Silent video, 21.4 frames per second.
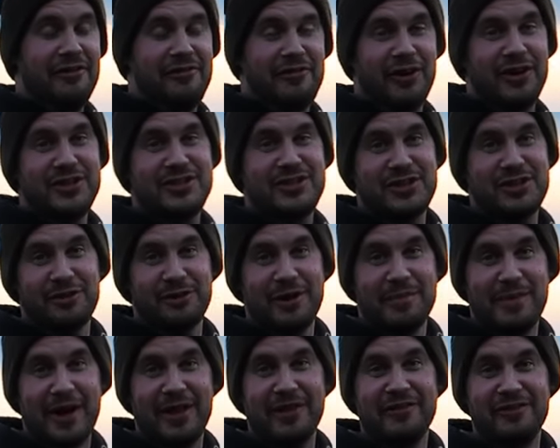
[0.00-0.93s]
funny story
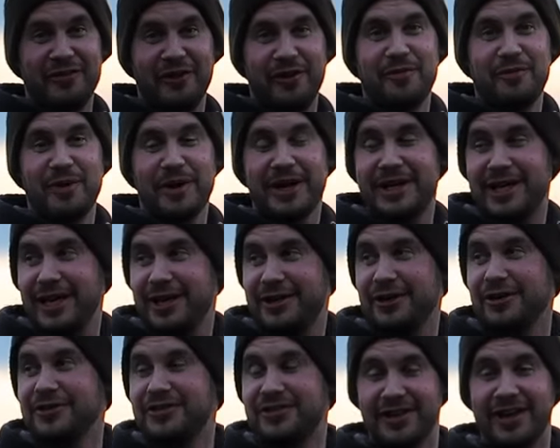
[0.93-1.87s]
about the food. We'll click
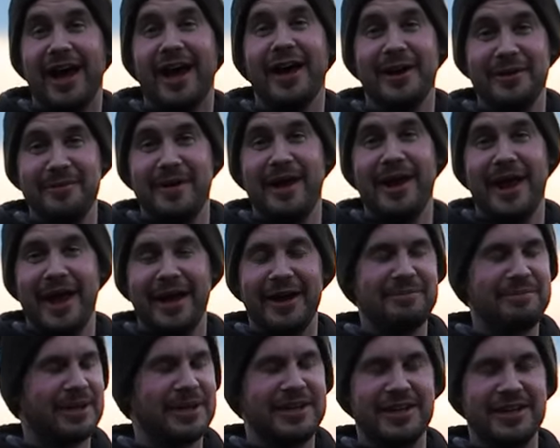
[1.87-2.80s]
onto that in a
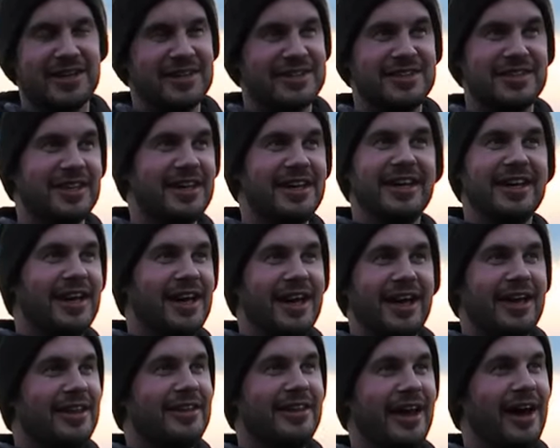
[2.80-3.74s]
minute because
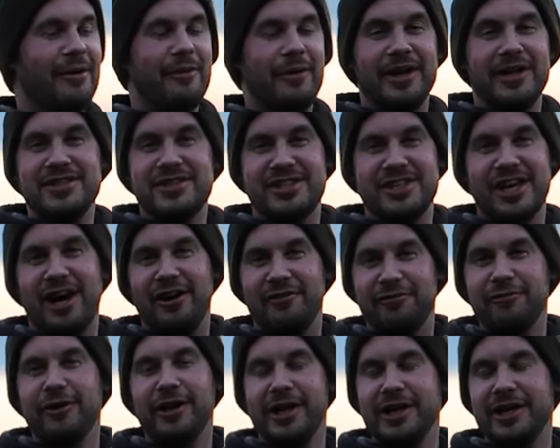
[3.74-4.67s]
that went south
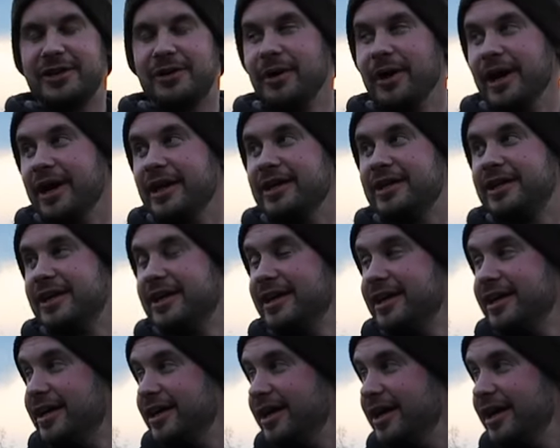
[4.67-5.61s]
really quick.
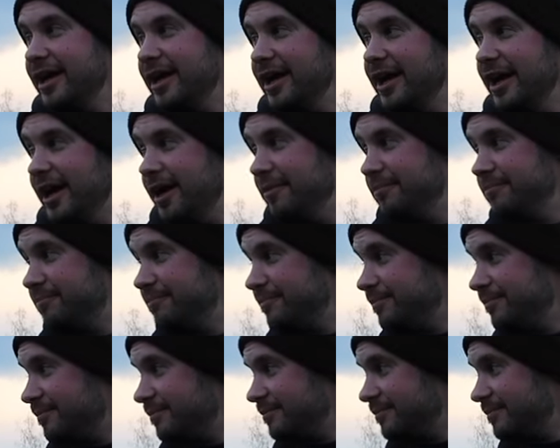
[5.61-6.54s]
Um,
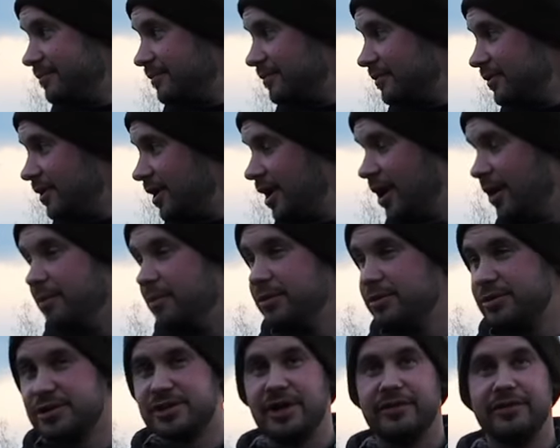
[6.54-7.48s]
yeah, we were
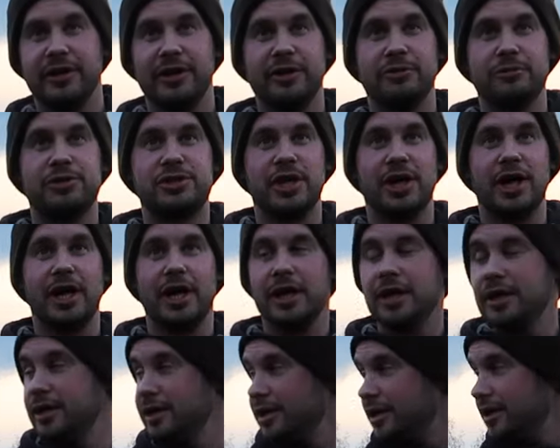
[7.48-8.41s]
just having a little chat,
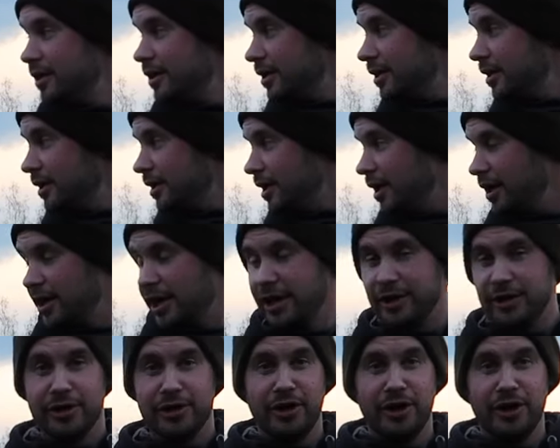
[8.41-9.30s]
and out of the